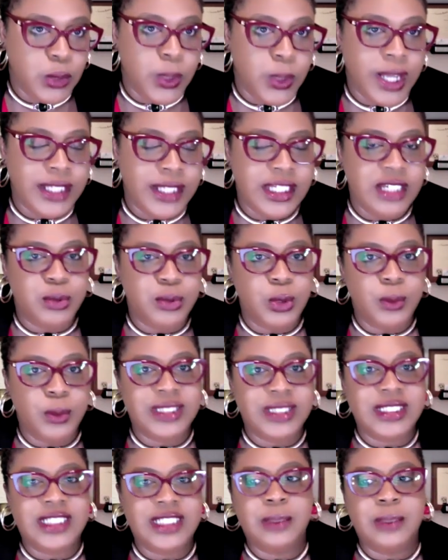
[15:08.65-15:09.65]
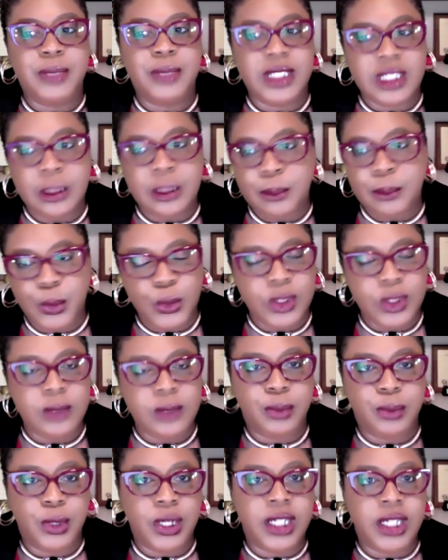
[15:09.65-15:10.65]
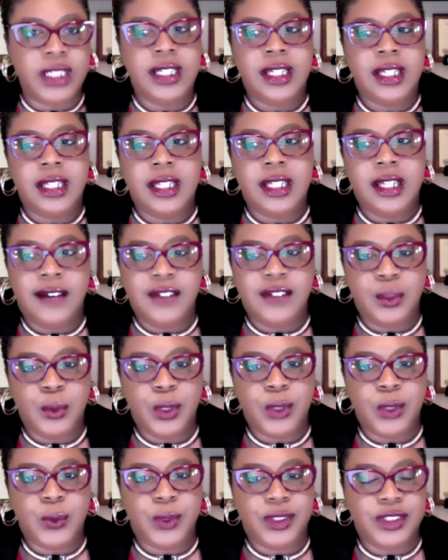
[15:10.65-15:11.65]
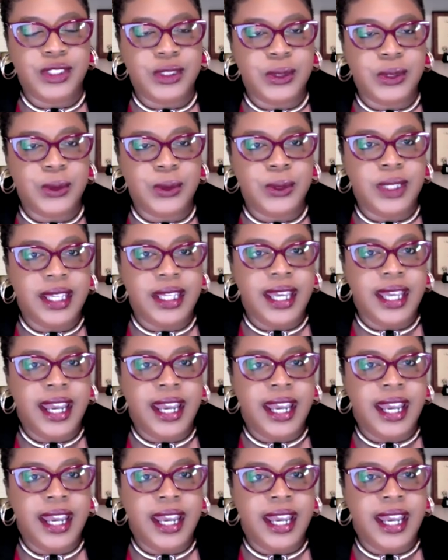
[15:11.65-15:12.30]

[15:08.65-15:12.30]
Quality improvement is such a big, important part of the work we do.